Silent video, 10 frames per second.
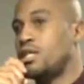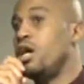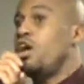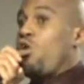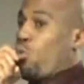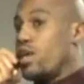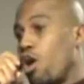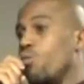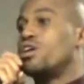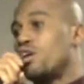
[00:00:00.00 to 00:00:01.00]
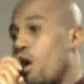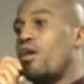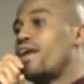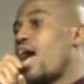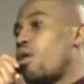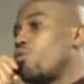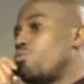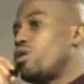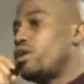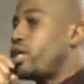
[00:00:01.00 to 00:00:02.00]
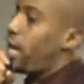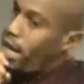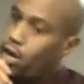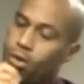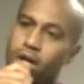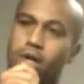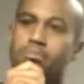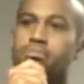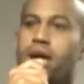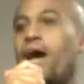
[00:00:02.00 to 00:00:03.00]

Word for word: Uh-huh. We know we can call 911 and they're going to come. Amen.